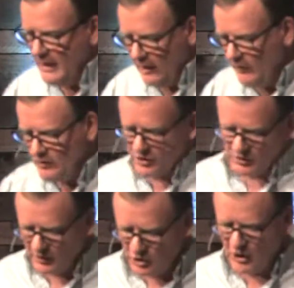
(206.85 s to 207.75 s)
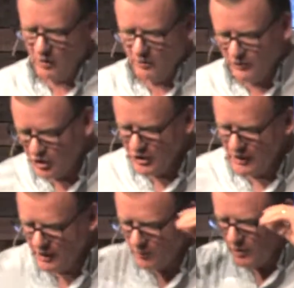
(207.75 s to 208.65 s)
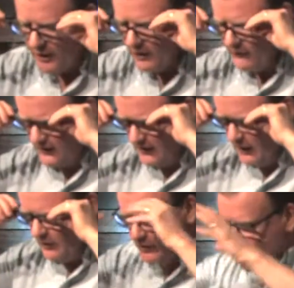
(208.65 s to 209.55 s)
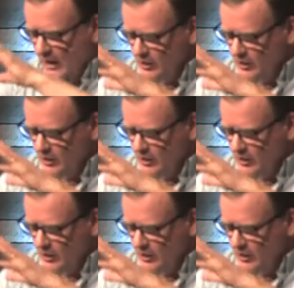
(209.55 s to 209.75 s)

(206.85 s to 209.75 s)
And then just the general generic word here of sinners.